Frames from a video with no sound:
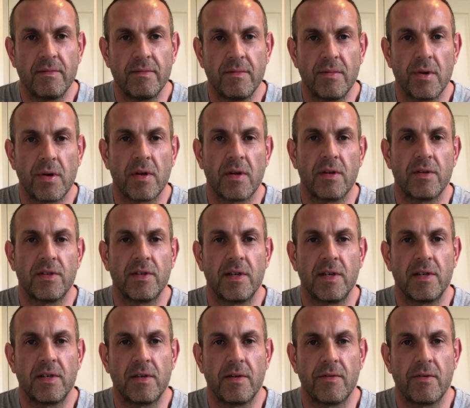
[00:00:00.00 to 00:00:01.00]
would
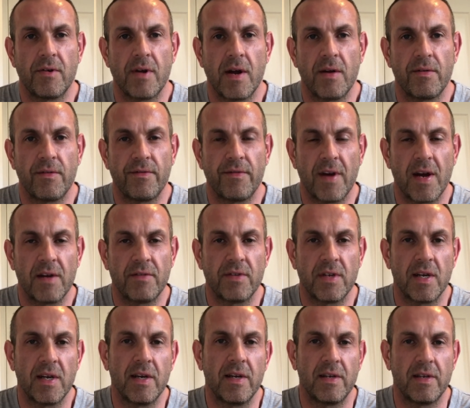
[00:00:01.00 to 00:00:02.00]
consist of around 5
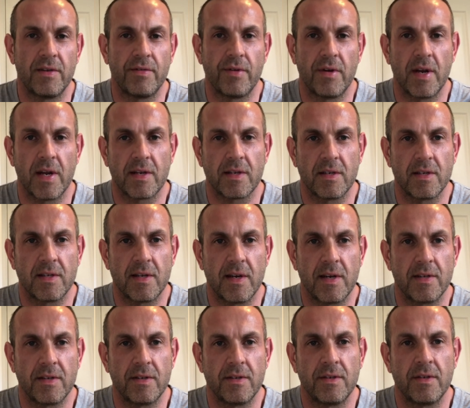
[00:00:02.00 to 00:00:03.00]
to 8 different
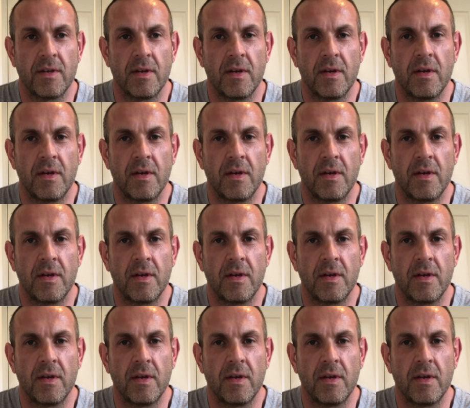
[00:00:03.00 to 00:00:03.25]
exercises,